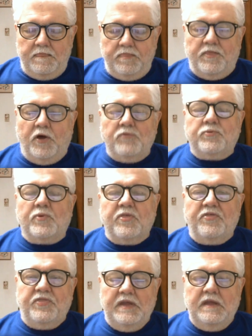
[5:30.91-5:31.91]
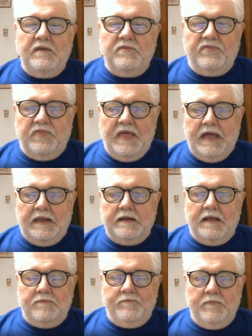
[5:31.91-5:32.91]
those are the things that
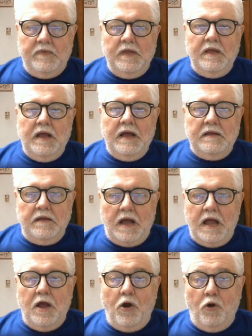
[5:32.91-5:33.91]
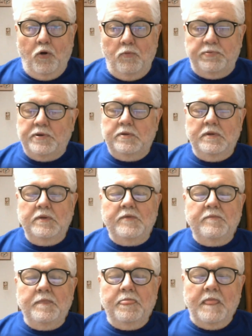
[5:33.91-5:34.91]
I hope
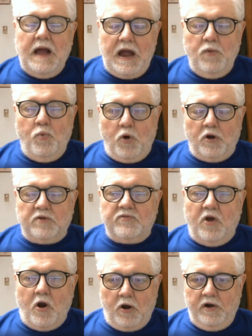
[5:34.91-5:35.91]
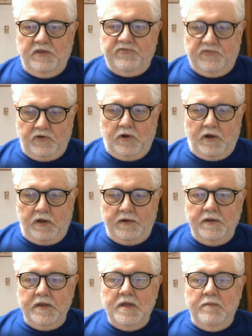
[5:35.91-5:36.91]
I worked hardest
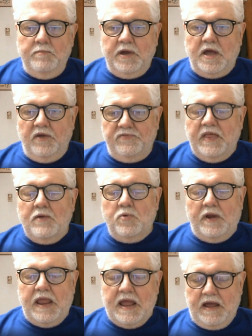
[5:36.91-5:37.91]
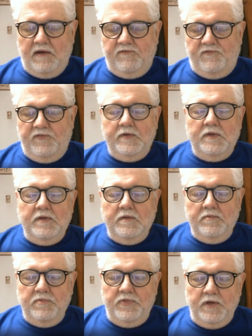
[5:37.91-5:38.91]
on, because they would have
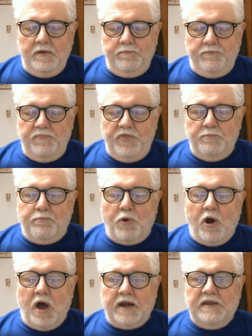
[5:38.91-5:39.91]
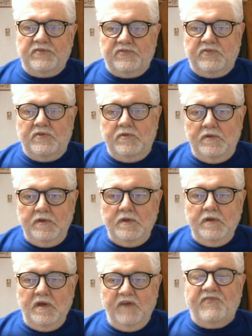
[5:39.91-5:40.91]
the broadest
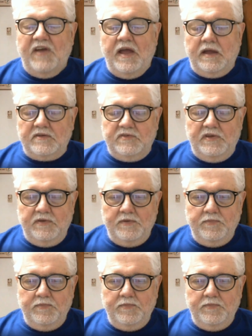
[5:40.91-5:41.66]
effect.